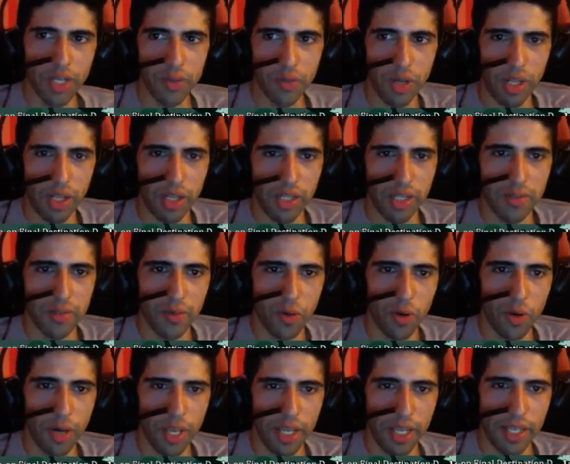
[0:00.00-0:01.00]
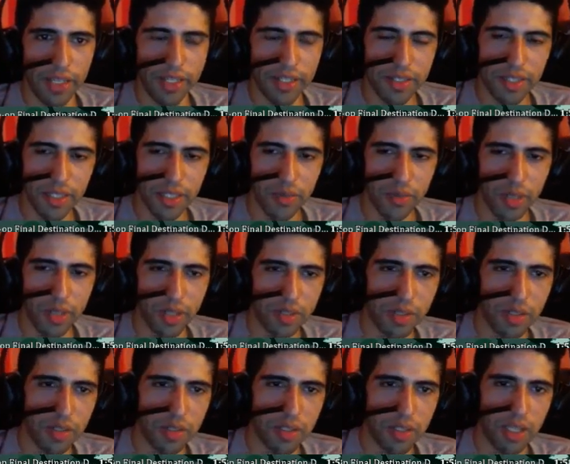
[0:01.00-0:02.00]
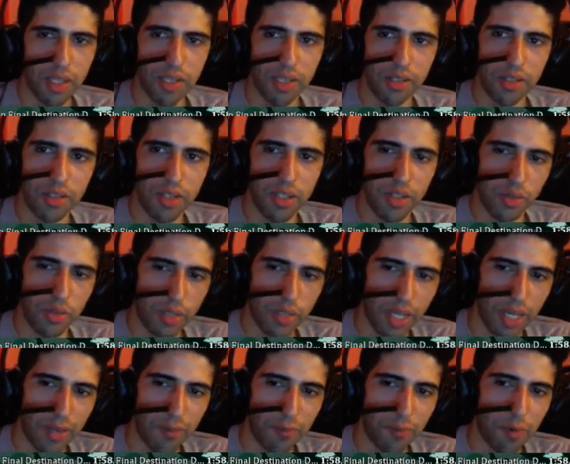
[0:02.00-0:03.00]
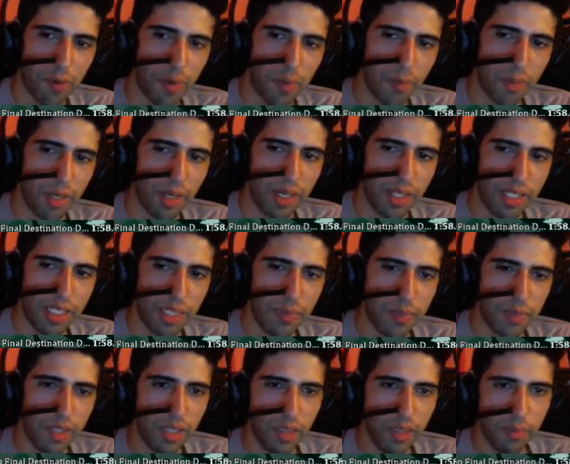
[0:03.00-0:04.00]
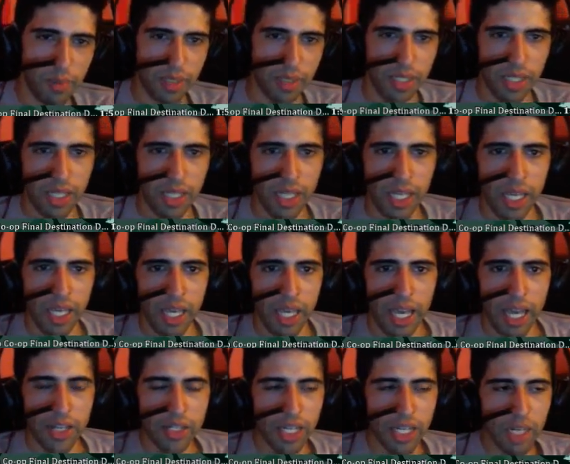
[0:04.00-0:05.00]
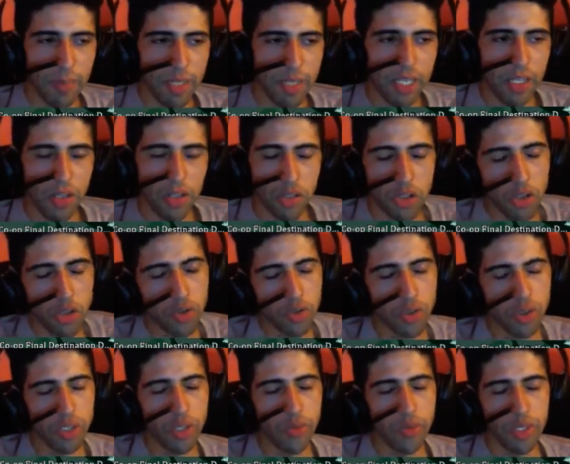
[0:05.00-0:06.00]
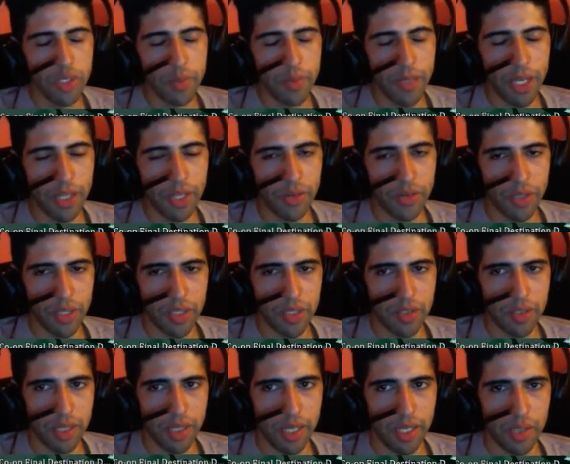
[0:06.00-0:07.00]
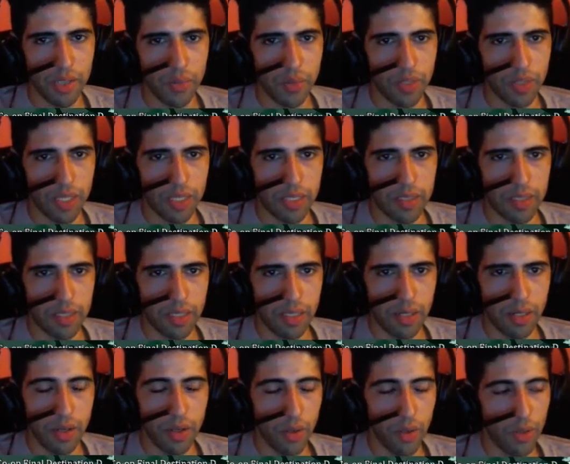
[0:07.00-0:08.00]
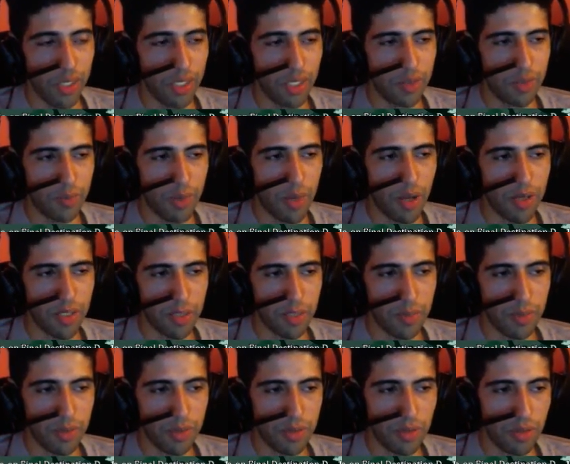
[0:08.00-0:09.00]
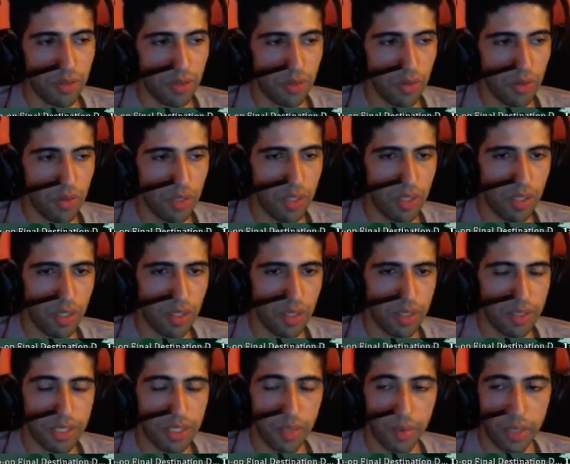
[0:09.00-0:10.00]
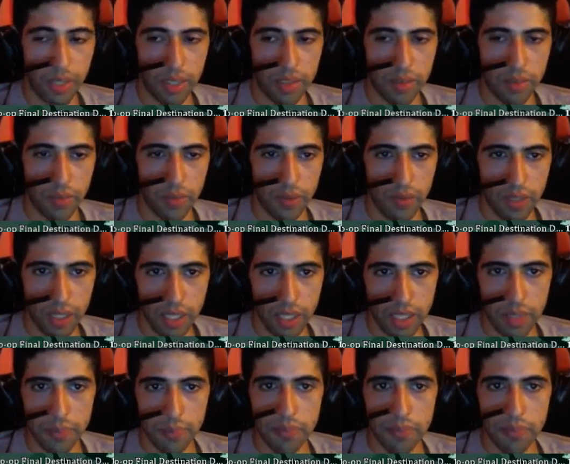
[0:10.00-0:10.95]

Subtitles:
Relics 4A, the secret exit stage that you get from Deep Keep. And you're usually going to be entering this stage with Dixie. Although it is possible to do the secret exit with Diddy,